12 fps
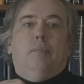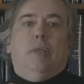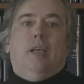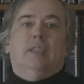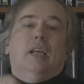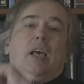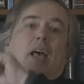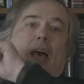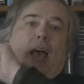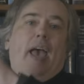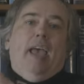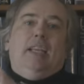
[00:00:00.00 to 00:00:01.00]
plus
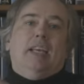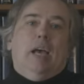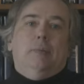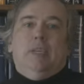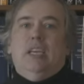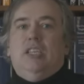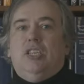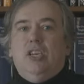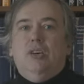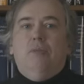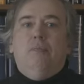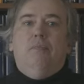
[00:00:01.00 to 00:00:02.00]
A times E
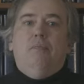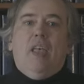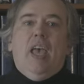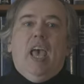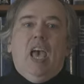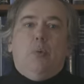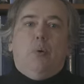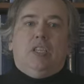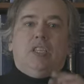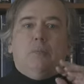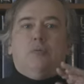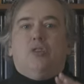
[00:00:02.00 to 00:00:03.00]
two. If we
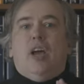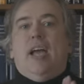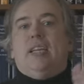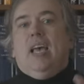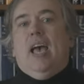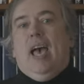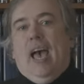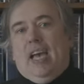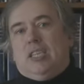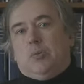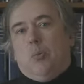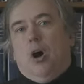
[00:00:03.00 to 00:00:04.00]
subtract
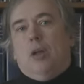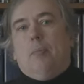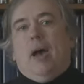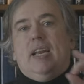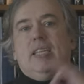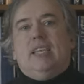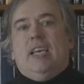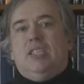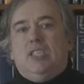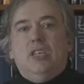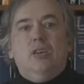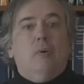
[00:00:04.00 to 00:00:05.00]
S one minus S
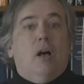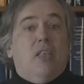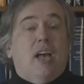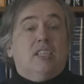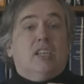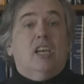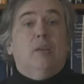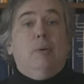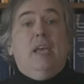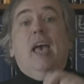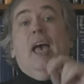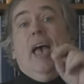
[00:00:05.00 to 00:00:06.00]
two, well, that's going to
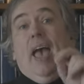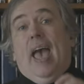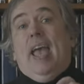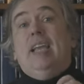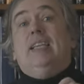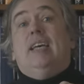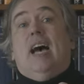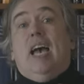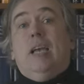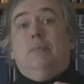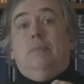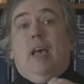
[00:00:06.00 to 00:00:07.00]
be A
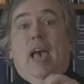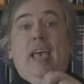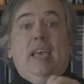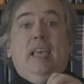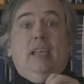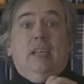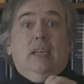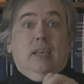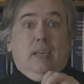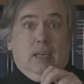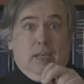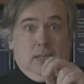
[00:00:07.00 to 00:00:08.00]
times A,
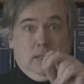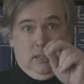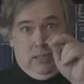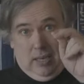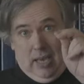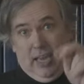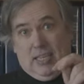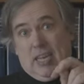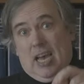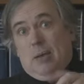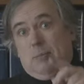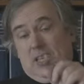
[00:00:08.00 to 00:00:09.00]
A
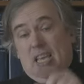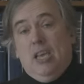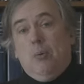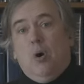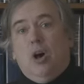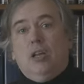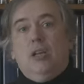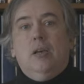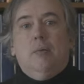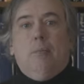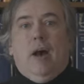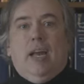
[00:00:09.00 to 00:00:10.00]
times E one
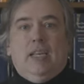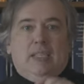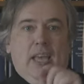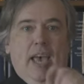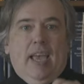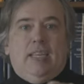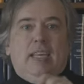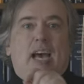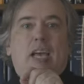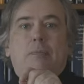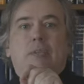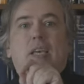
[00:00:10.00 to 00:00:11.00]
minus A
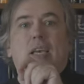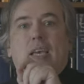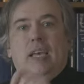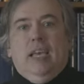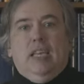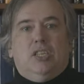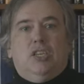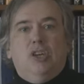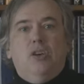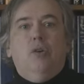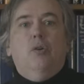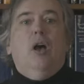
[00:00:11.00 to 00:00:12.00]
times E
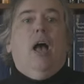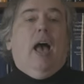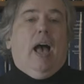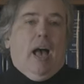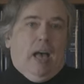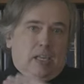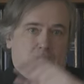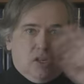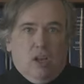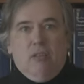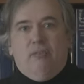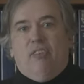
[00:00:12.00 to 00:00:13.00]
two. Uh,
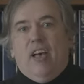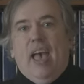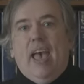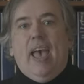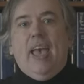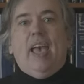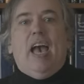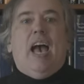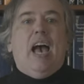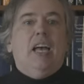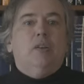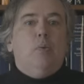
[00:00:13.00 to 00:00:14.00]
solve for A,
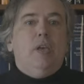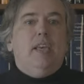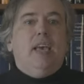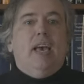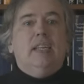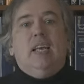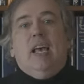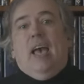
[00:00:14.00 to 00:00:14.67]
and we get